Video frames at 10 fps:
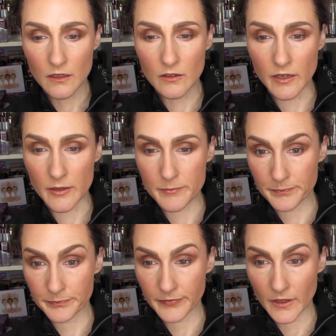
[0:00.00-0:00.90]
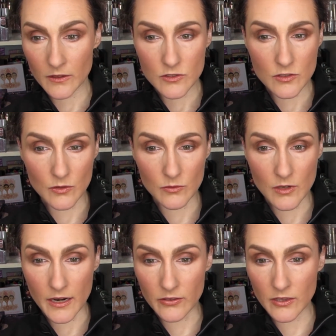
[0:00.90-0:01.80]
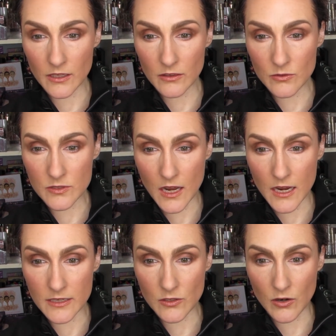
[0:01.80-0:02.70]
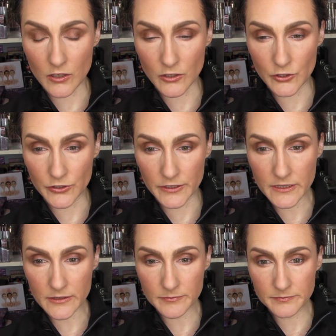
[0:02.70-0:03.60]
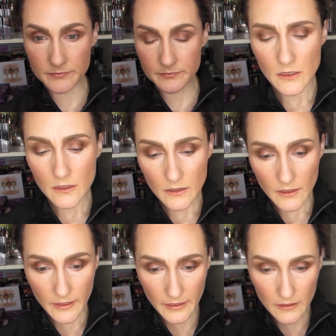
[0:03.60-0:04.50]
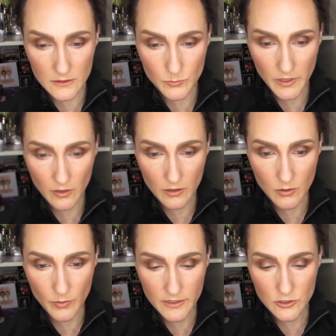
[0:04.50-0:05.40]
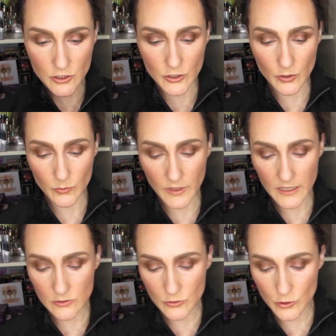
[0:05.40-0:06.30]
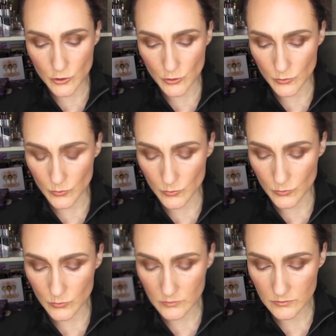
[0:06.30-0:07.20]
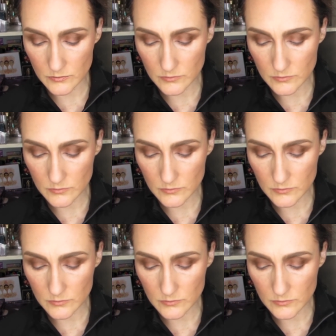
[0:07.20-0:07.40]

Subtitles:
Okay, so I think those eyes are good. And we are going to go into